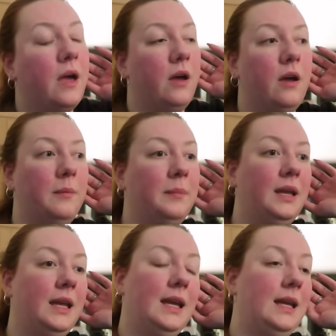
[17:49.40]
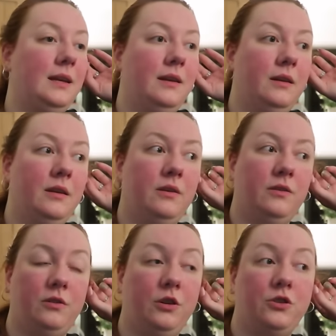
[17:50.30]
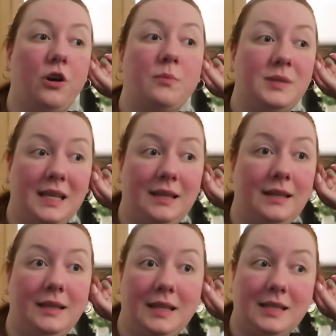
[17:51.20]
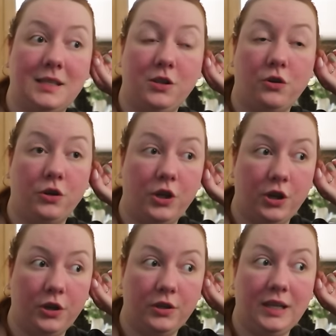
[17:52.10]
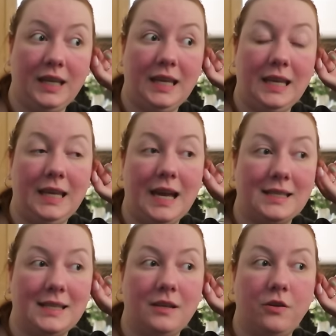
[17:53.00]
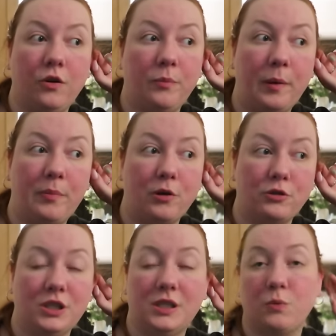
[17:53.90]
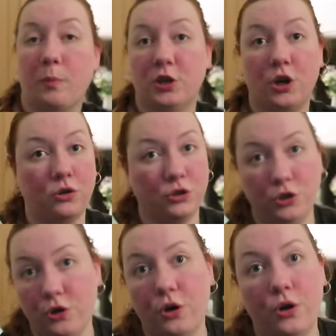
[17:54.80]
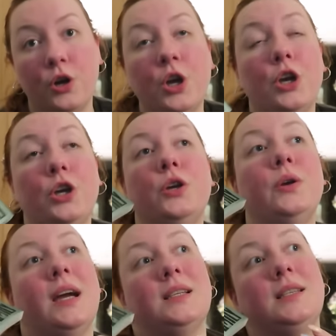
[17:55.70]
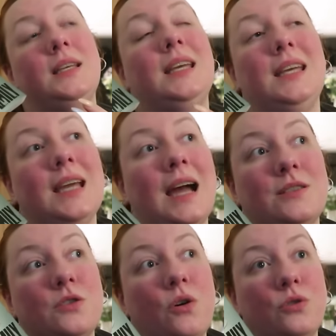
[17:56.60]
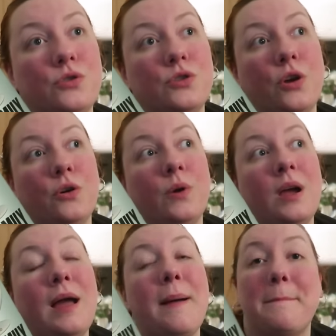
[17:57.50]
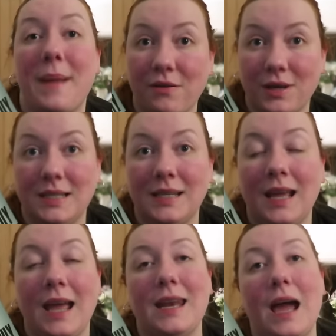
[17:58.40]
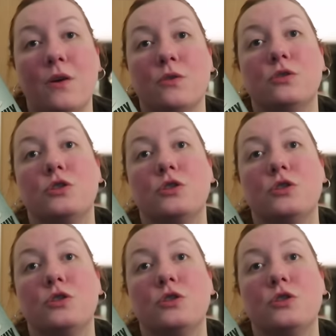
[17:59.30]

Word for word: um, in adopting this young girl he has ended up approaching this woman called Yor who has he has also married now